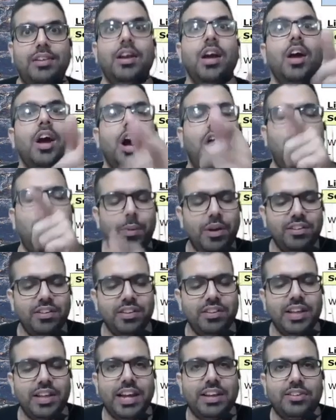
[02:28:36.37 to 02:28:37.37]
How much is the
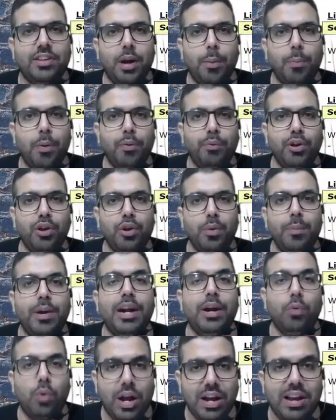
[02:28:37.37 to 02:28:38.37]
extra profit you made?
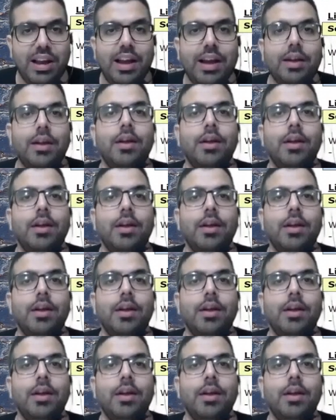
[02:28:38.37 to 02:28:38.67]
1 lakh.